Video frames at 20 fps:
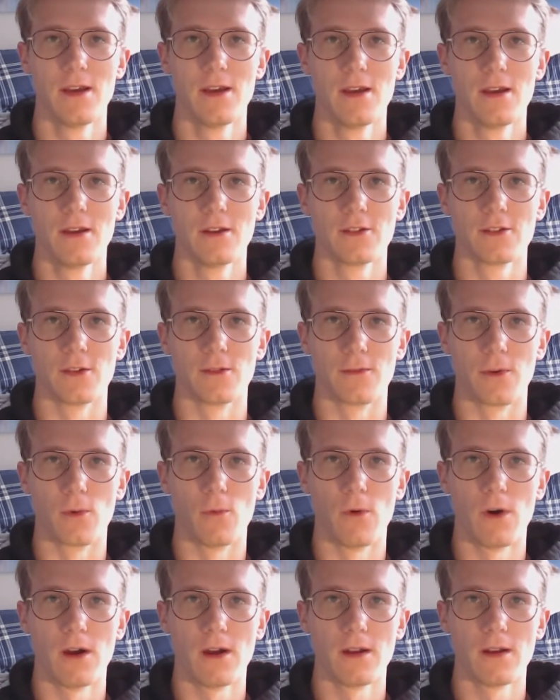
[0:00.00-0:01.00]
So for
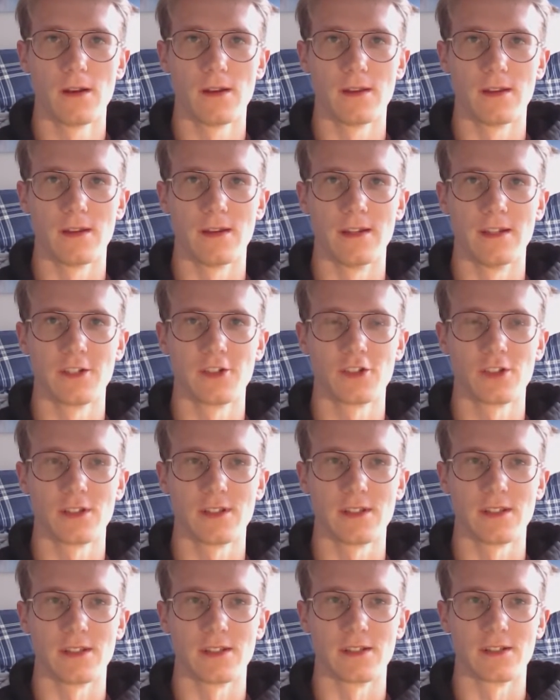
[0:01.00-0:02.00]
one, initially
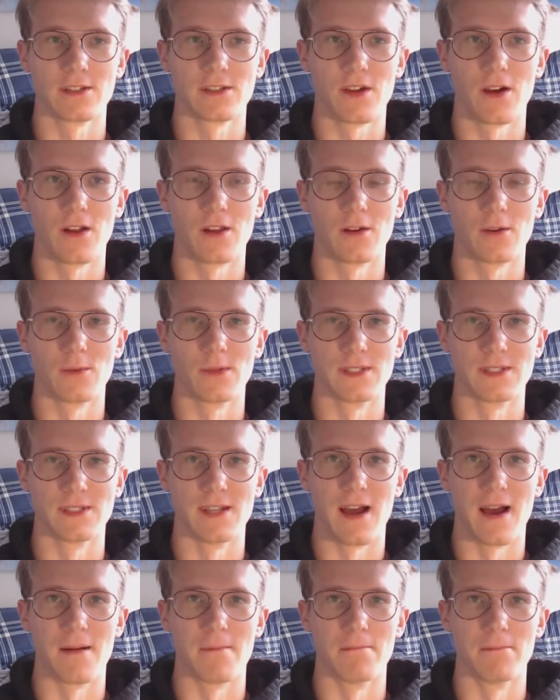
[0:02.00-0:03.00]
the installer was
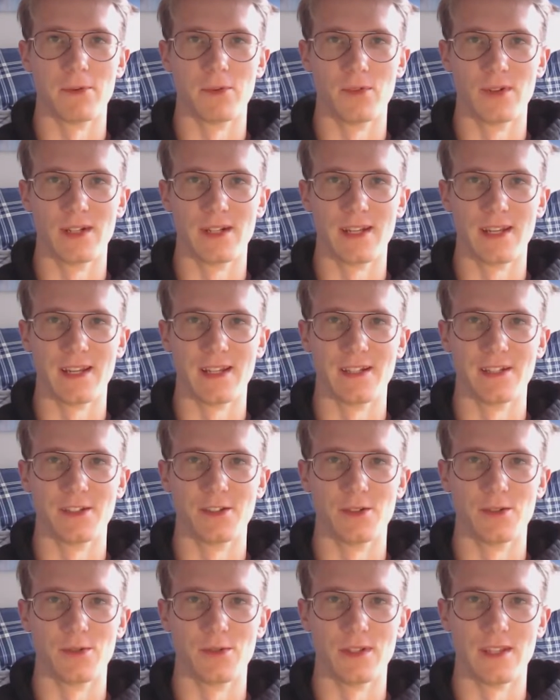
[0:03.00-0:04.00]
not booted
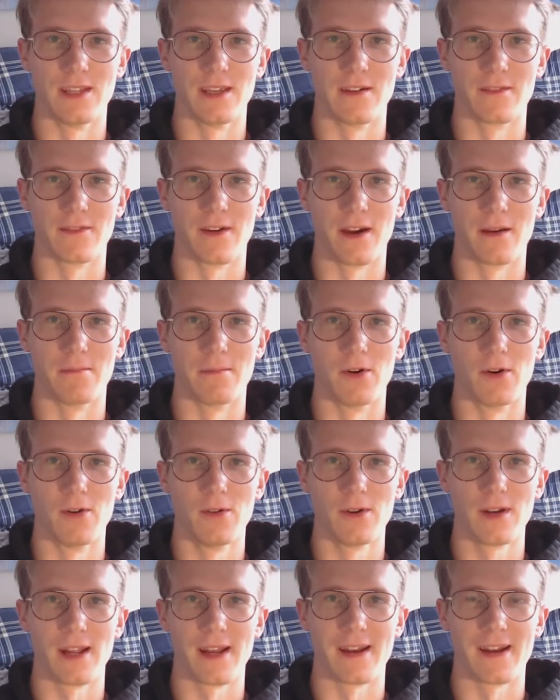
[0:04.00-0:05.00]
into EFI
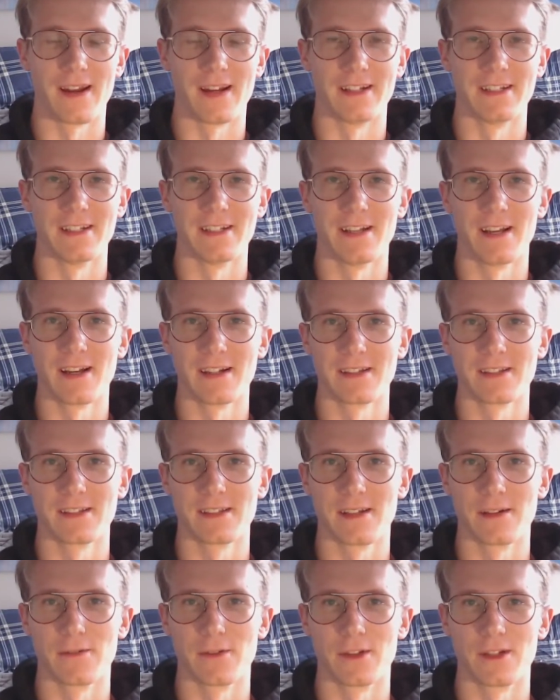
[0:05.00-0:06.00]
mode, and I did not
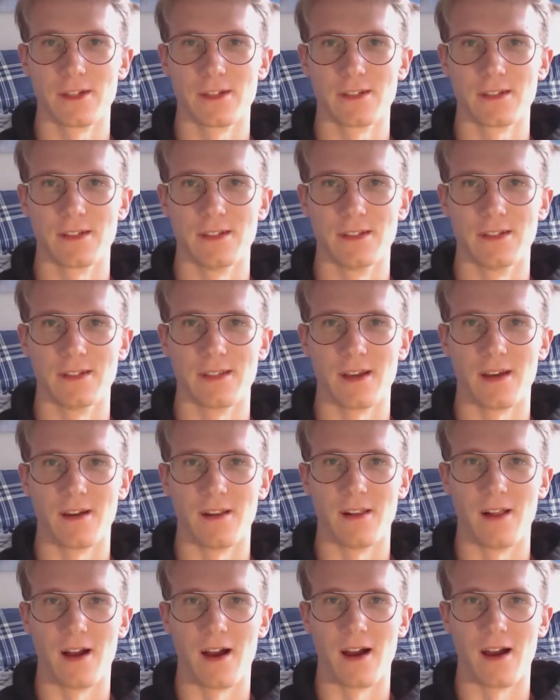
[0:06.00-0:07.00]
discover this
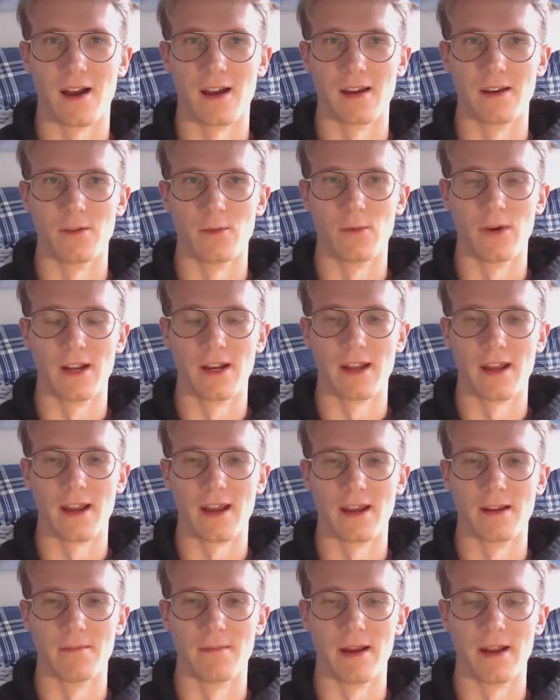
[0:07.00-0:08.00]
until I went
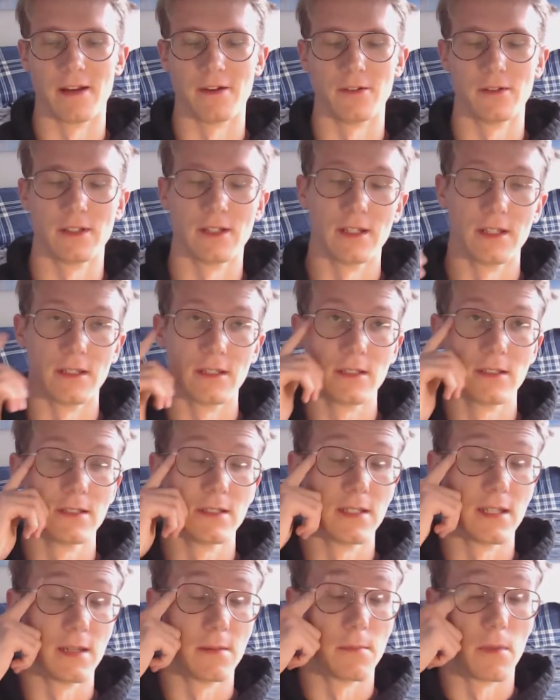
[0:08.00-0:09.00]
and manually
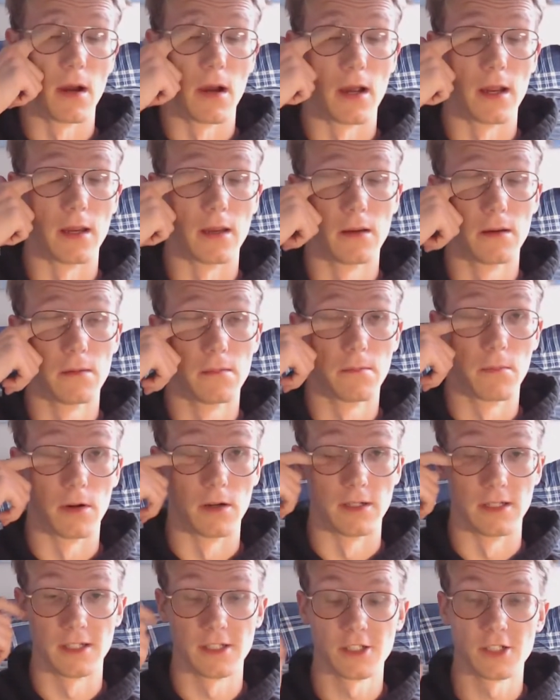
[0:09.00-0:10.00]
did my
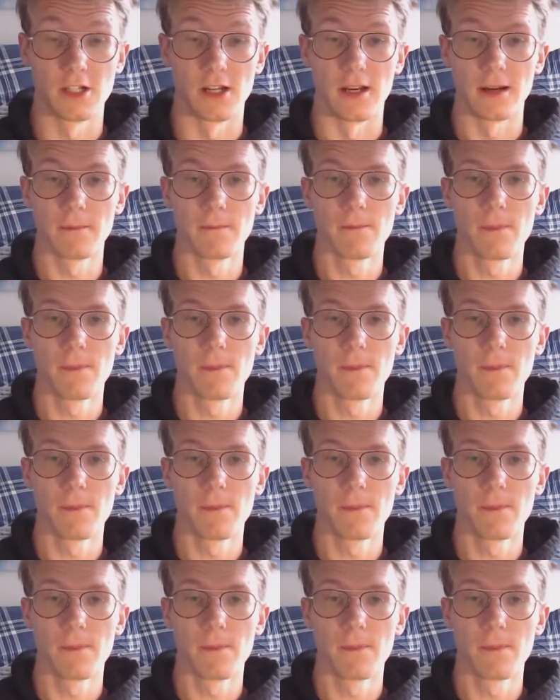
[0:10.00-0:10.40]
partitioning.